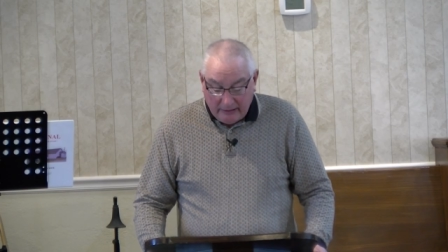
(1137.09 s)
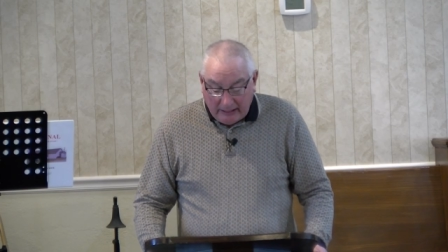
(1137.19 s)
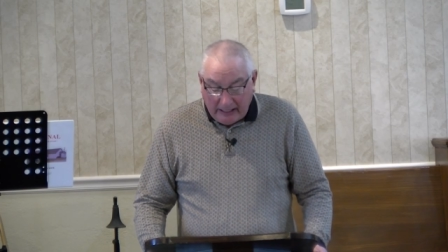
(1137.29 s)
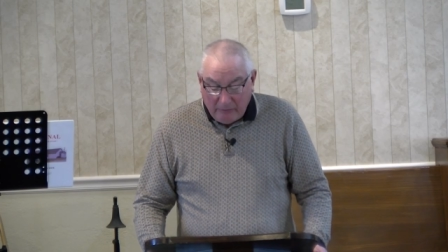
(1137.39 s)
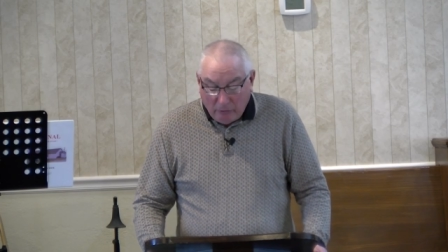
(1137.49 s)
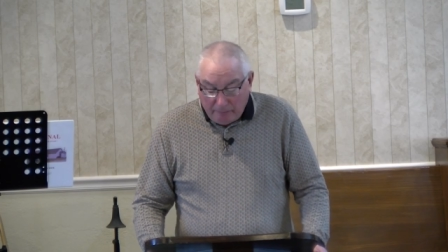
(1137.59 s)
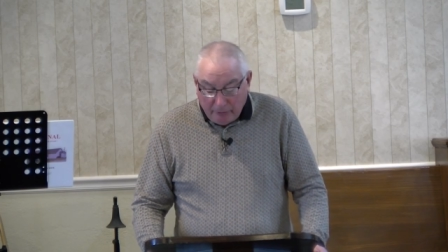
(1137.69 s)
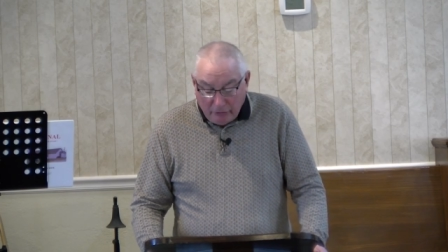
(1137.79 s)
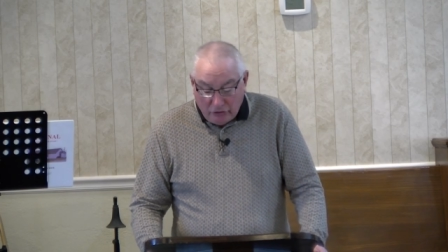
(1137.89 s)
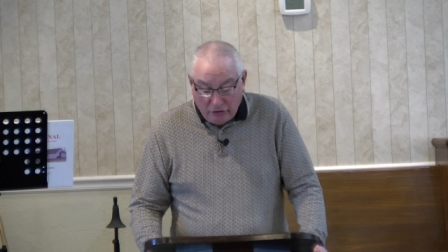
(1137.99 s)
He will
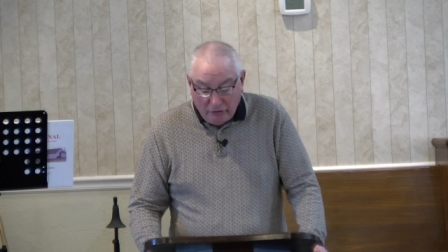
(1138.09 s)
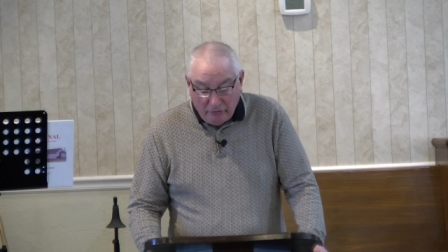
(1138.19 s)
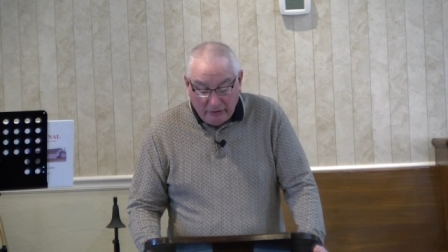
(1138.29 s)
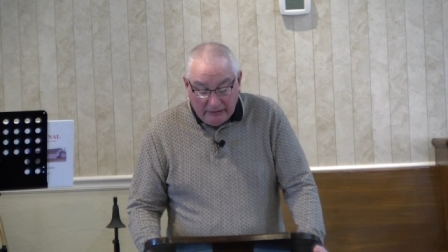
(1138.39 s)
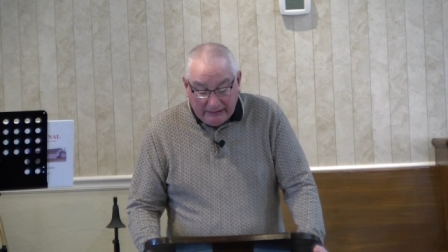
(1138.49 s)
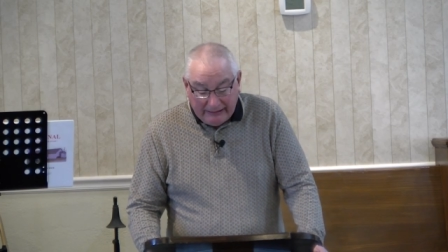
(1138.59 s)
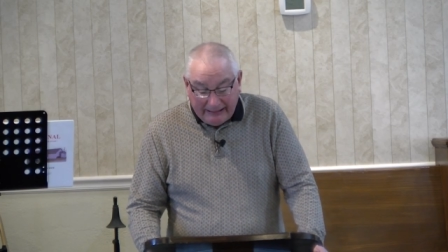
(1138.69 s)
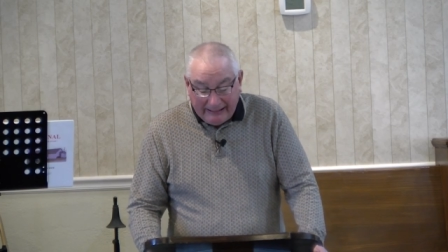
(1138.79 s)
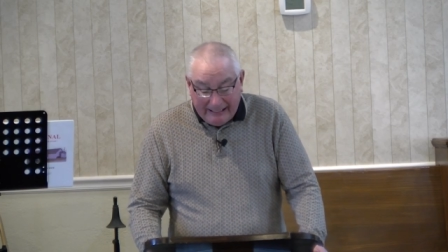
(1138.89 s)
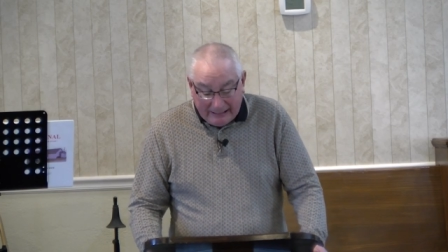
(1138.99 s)
put you
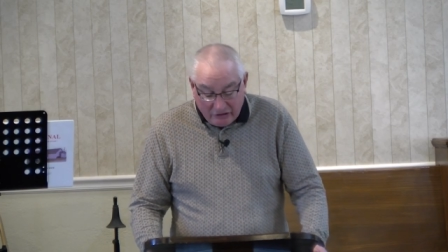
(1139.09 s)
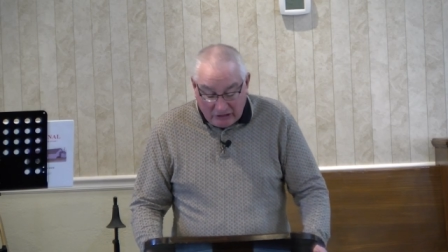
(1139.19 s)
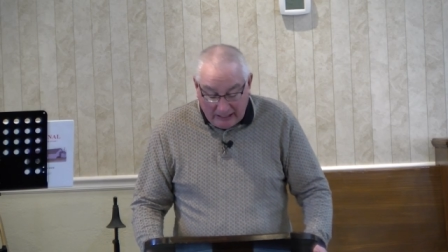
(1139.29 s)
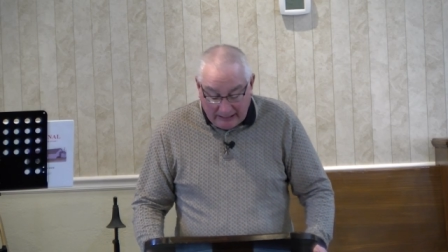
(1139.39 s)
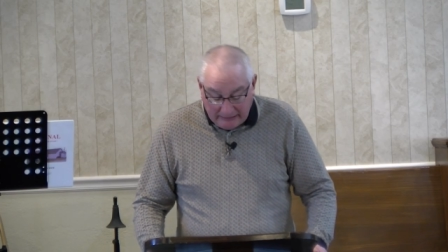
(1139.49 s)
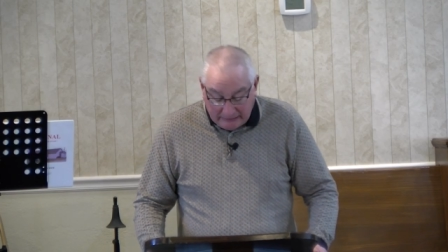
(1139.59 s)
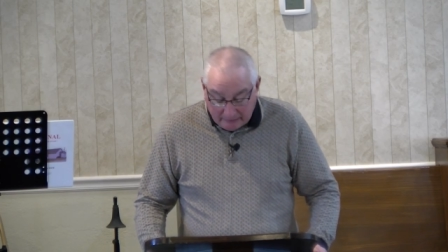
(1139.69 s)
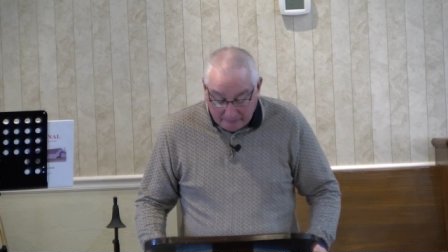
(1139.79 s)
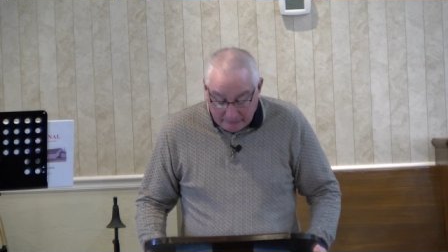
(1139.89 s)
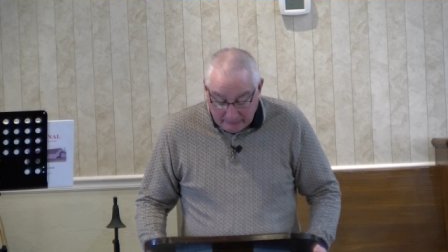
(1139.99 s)
in his
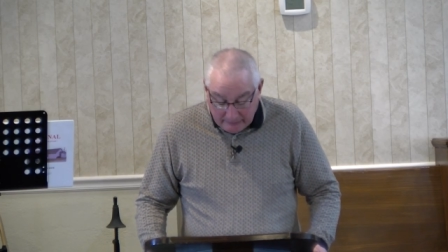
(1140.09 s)
kingdom.